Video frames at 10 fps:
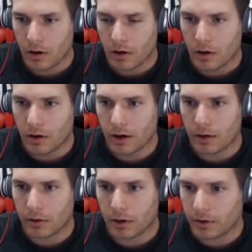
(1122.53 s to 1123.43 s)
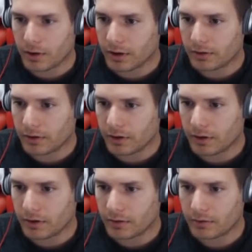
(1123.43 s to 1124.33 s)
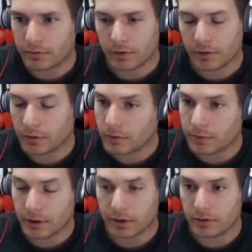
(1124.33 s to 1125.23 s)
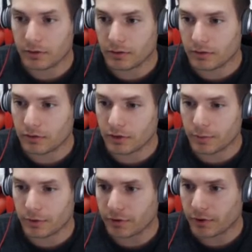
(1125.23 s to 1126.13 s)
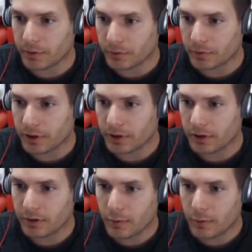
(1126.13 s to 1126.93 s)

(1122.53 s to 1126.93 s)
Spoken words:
Alright, well, that's, my jeepers creepers, buddy.